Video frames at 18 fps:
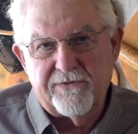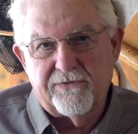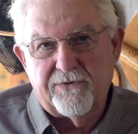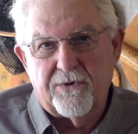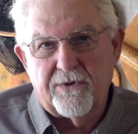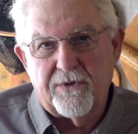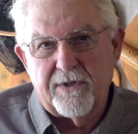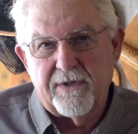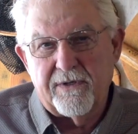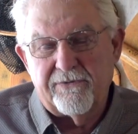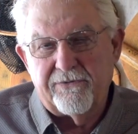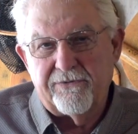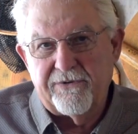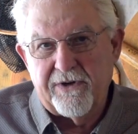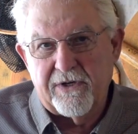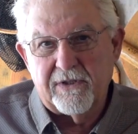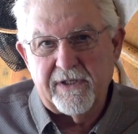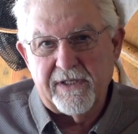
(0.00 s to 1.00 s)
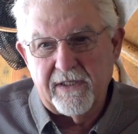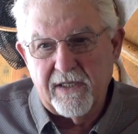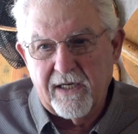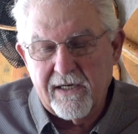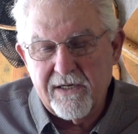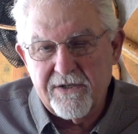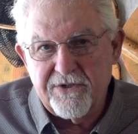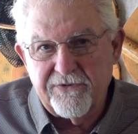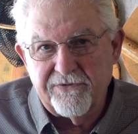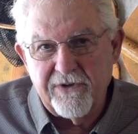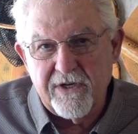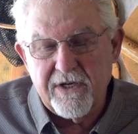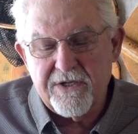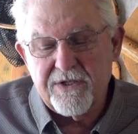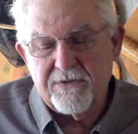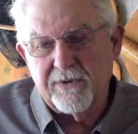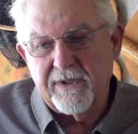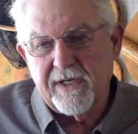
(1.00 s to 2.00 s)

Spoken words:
for fairly large fish.